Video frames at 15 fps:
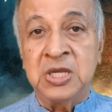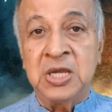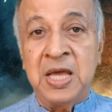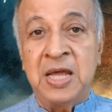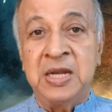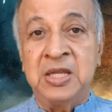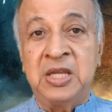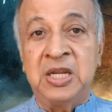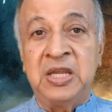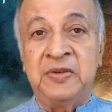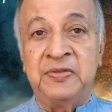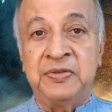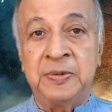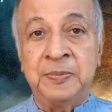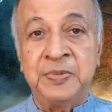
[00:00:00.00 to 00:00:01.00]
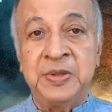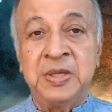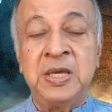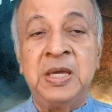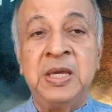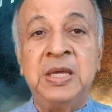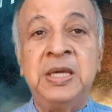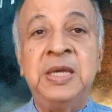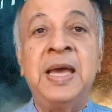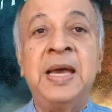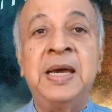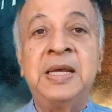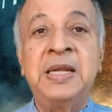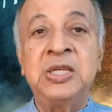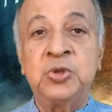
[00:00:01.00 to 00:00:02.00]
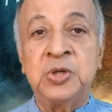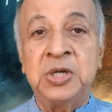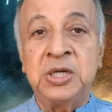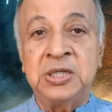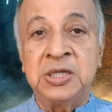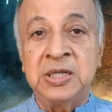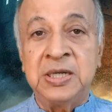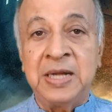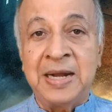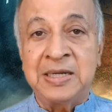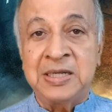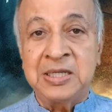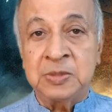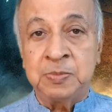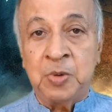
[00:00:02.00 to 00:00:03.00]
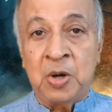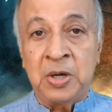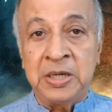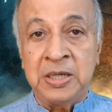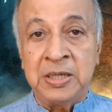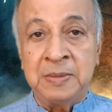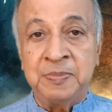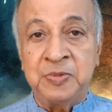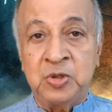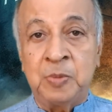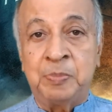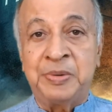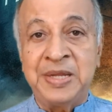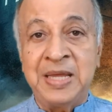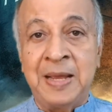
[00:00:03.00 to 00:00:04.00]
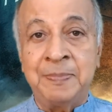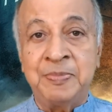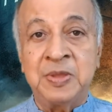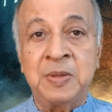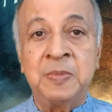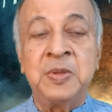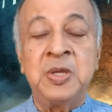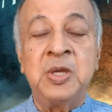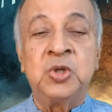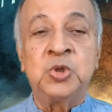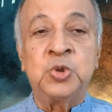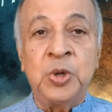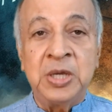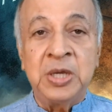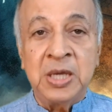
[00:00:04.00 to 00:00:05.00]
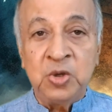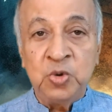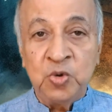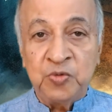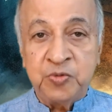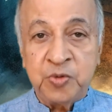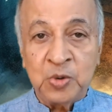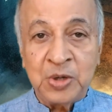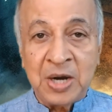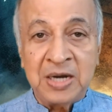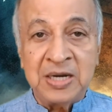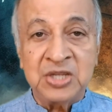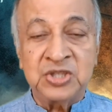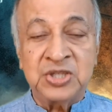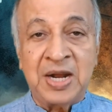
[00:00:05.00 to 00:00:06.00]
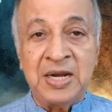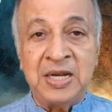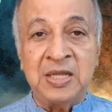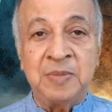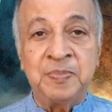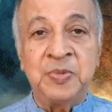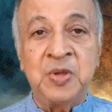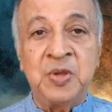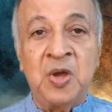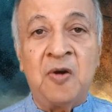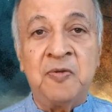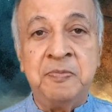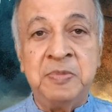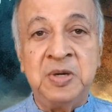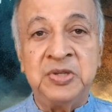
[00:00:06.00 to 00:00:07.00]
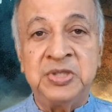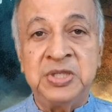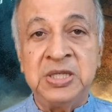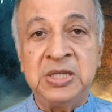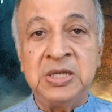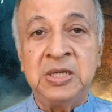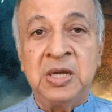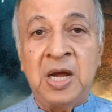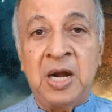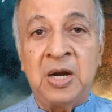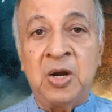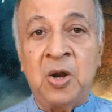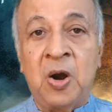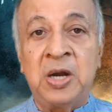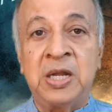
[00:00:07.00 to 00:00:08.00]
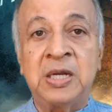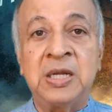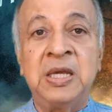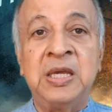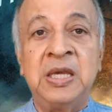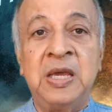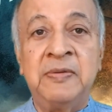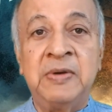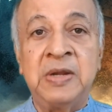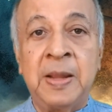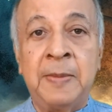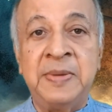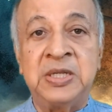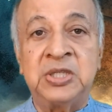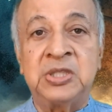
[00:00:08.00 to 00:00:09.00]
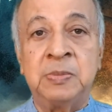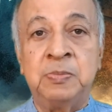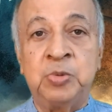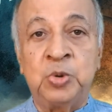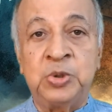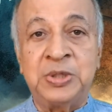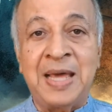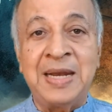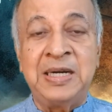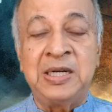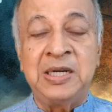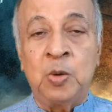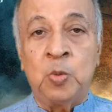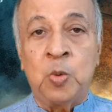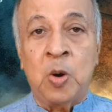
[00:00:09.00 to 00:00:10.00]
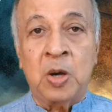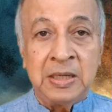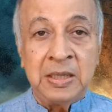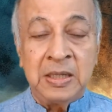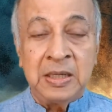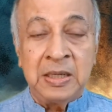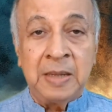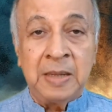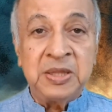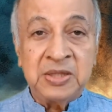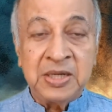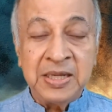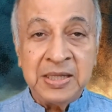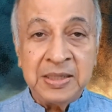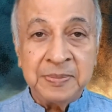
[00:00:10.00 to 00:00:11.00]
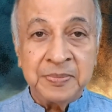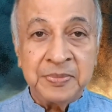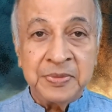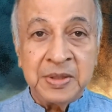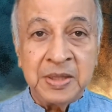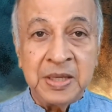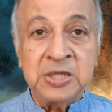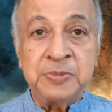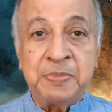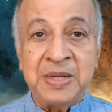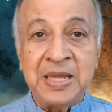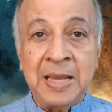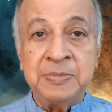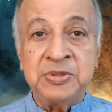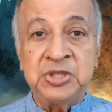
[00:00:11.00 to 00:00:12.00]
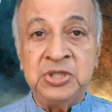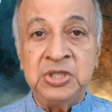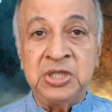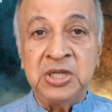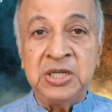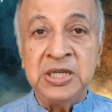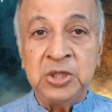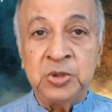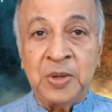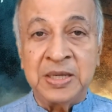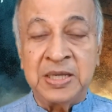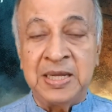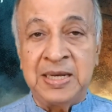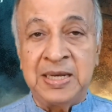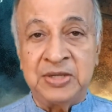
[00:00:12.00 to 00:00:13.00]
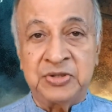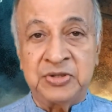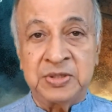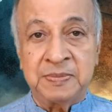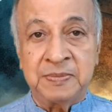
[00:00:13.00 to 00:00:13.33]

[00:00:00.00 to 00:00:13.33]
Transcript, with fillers: and grief, he agrees to return Hector's body to Priam, showing a newfound understanding of mercy and honor even amidst brutality of war. Number three is Priam's journey to Achilles.